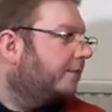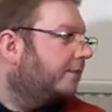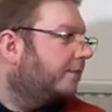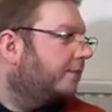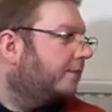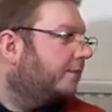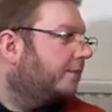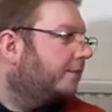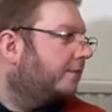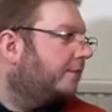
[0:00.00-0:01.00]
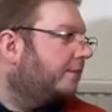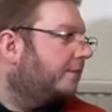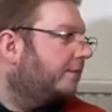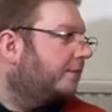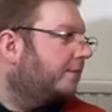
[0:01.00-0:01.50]

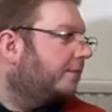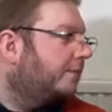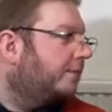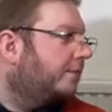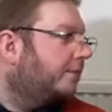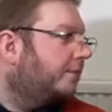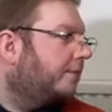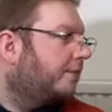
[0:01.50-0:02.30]
No words are spoken by the person on screen.